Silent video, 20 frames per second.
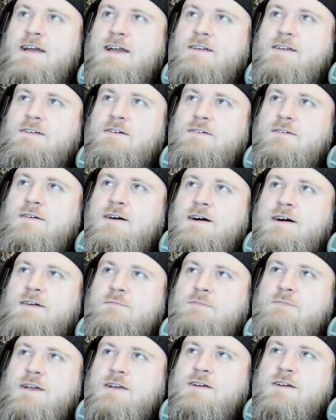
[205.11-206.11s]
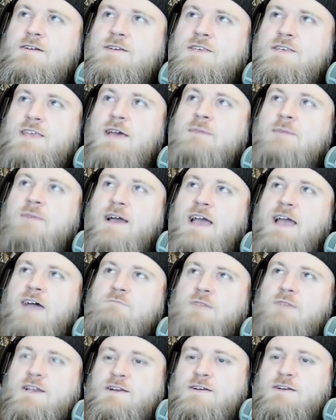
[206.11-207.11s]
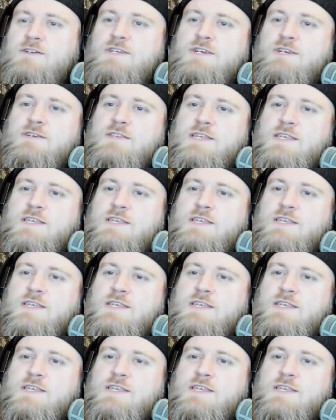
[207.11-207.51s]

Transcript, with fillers: I don't know. Uh, my cursor. Yeah, I have my cursor.